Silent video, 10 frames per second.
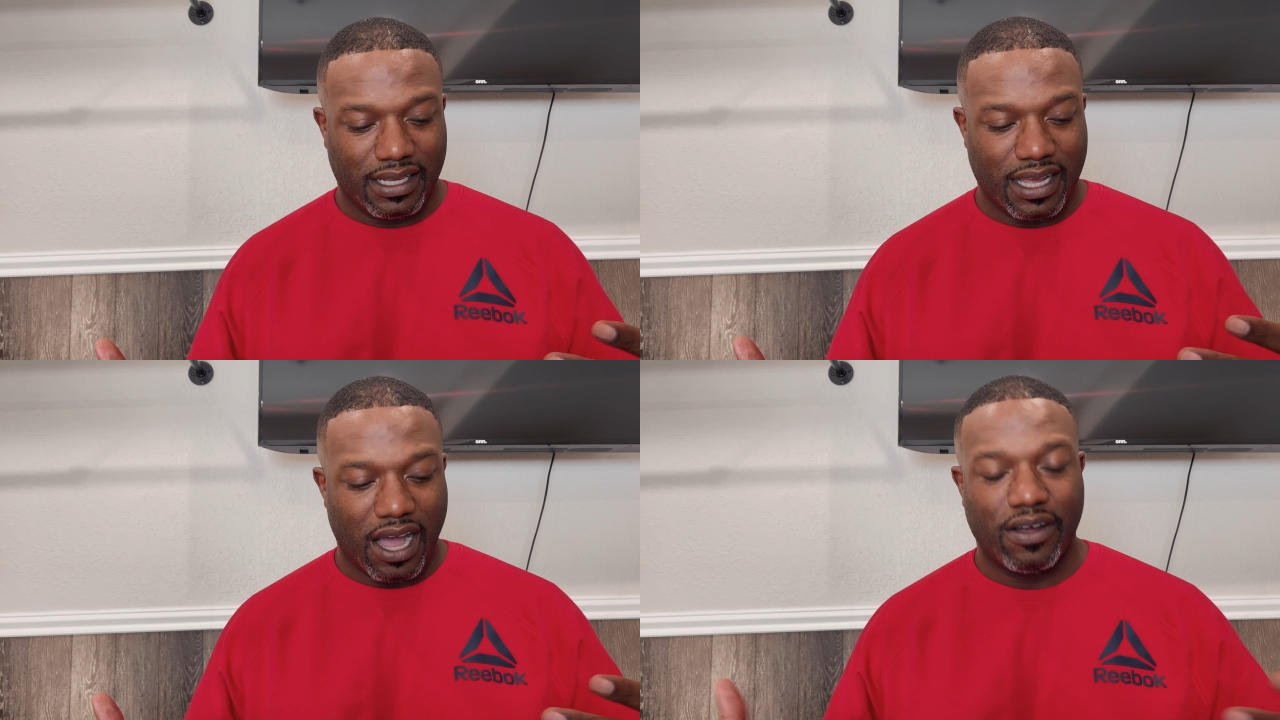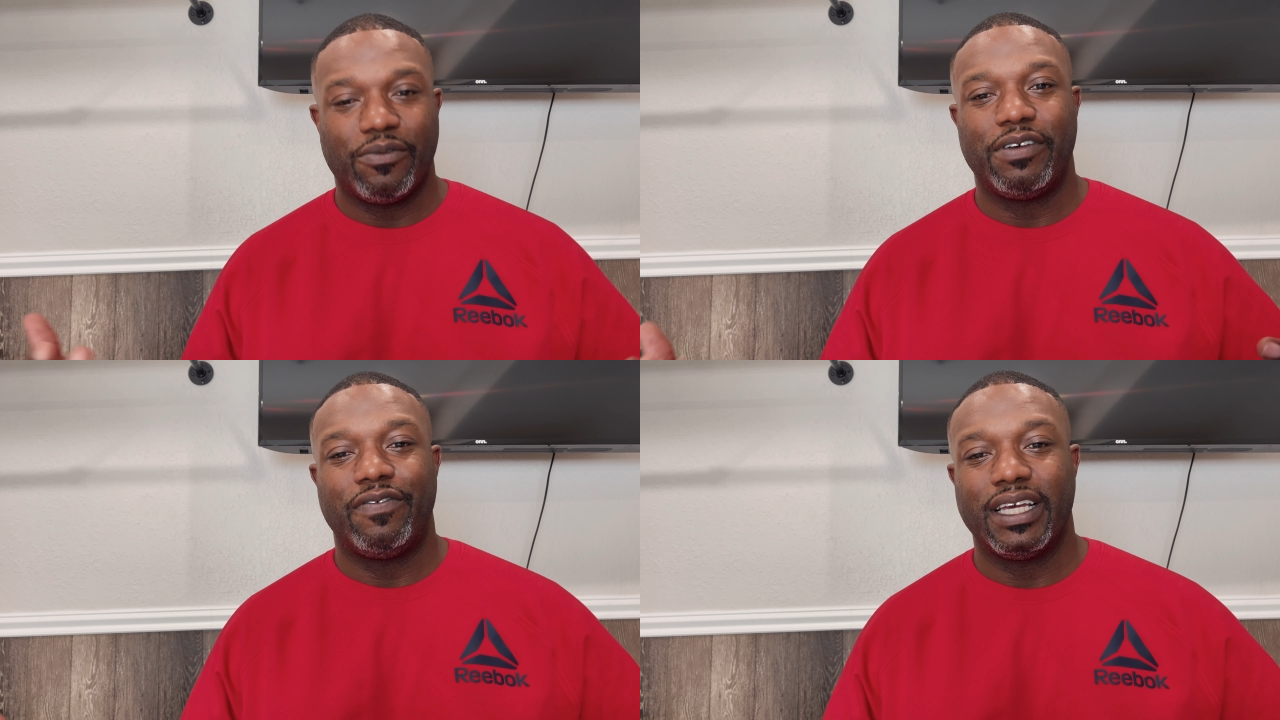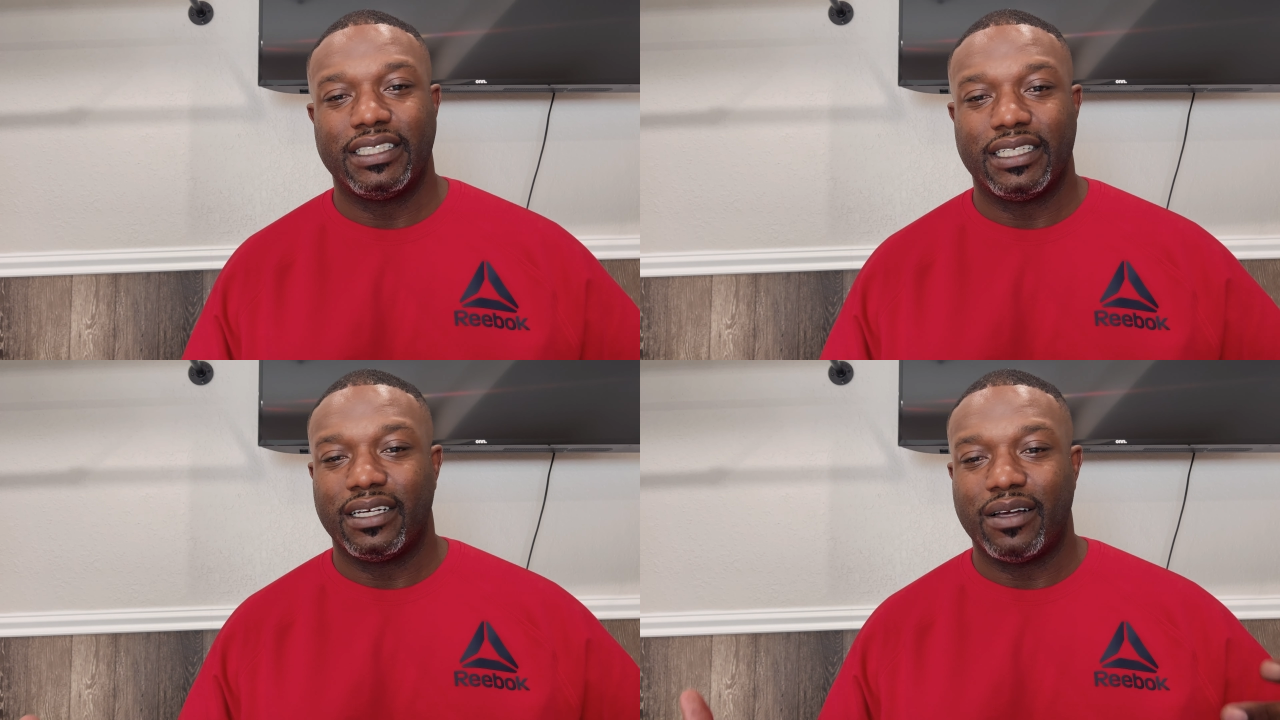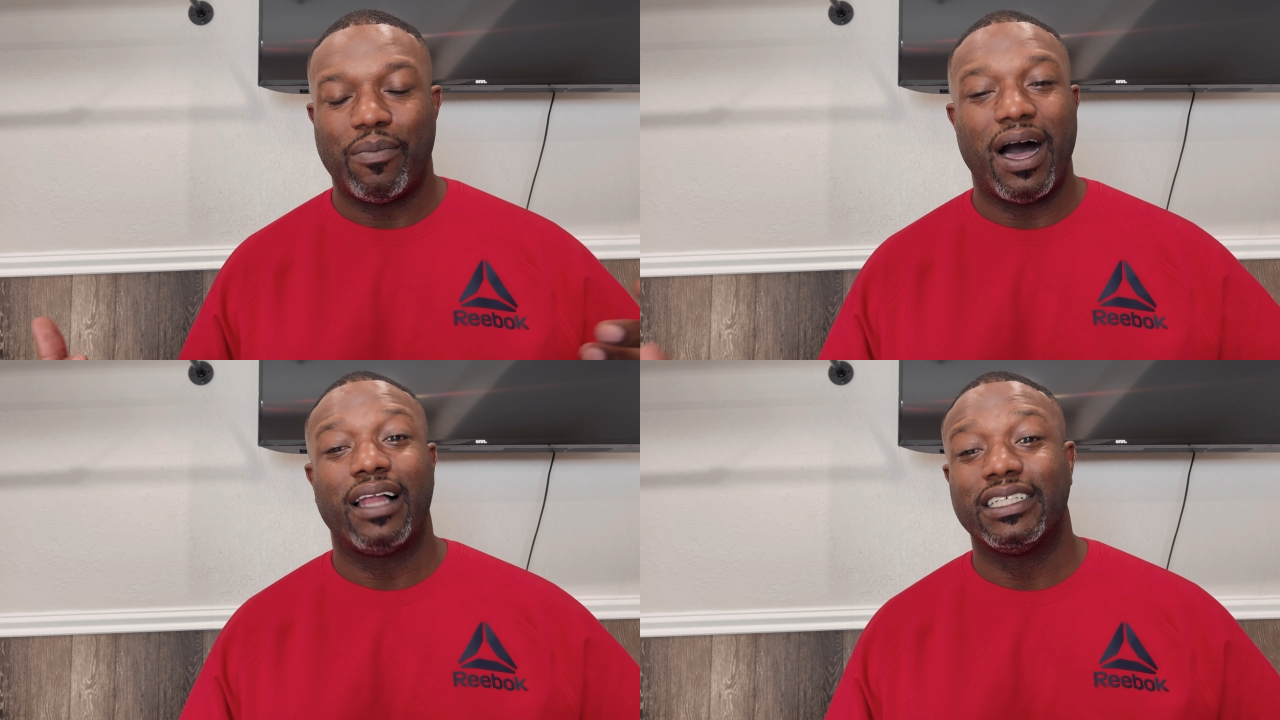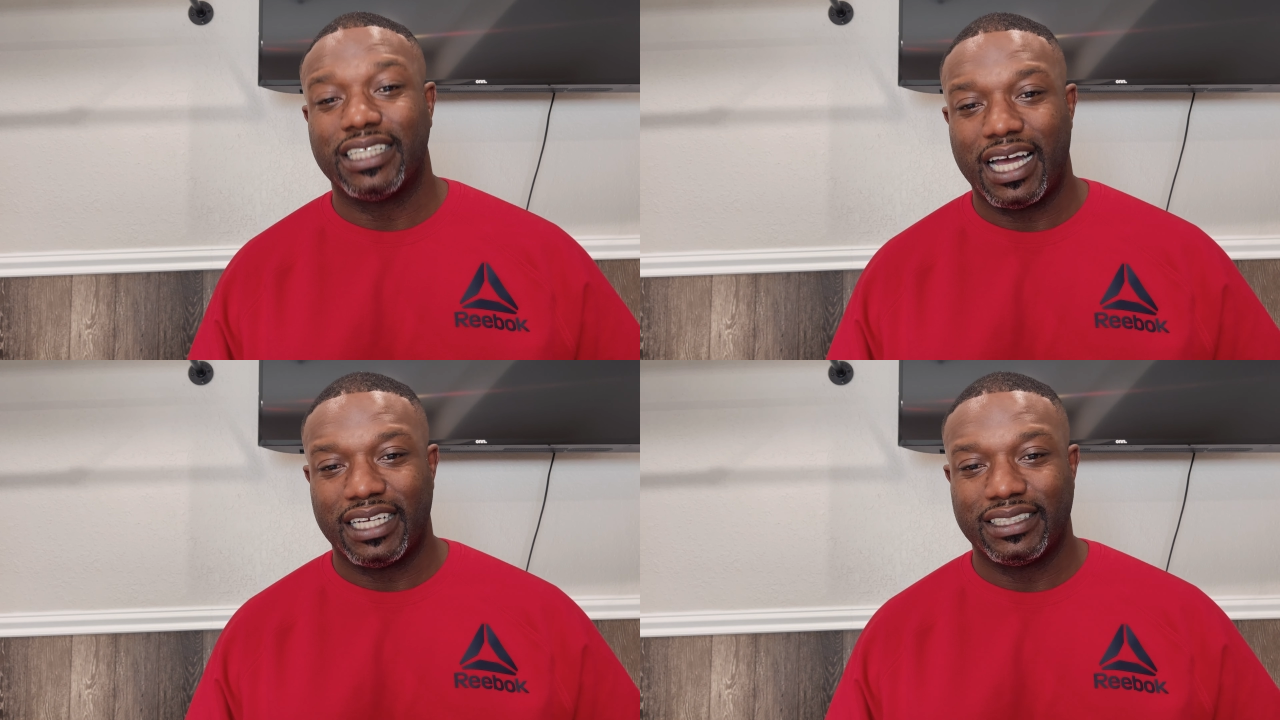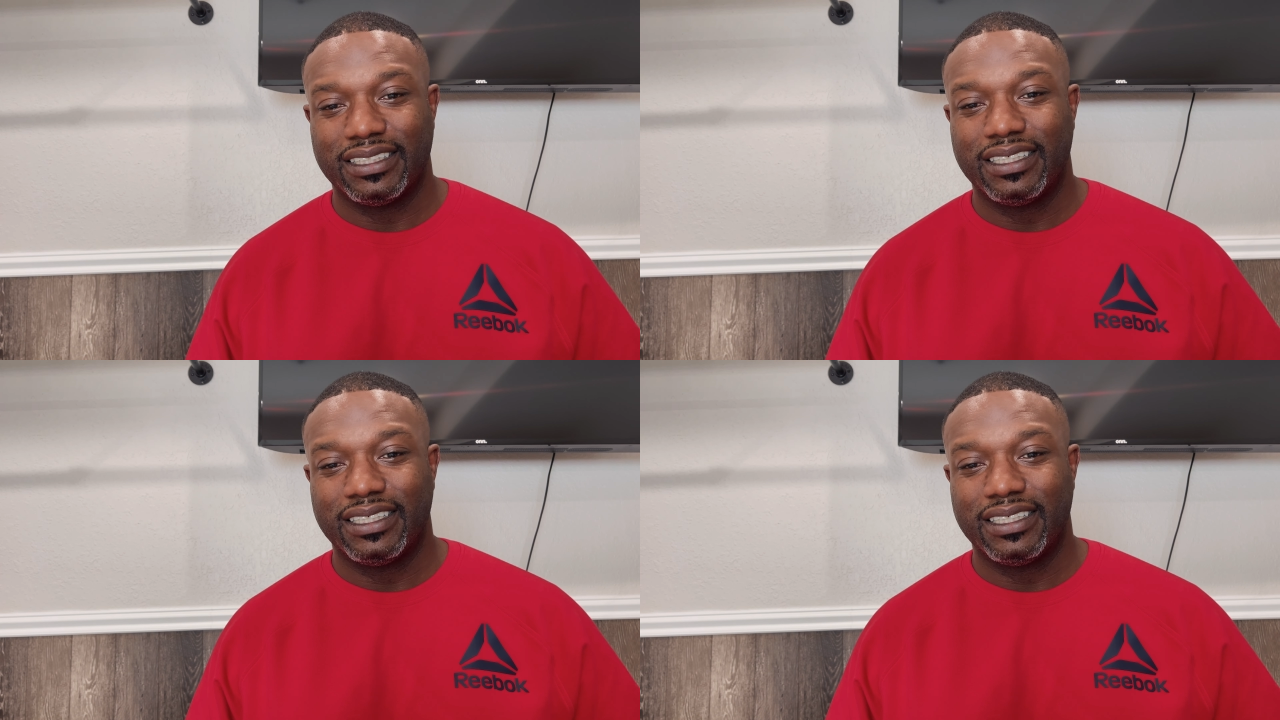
how can we fix it? Apologize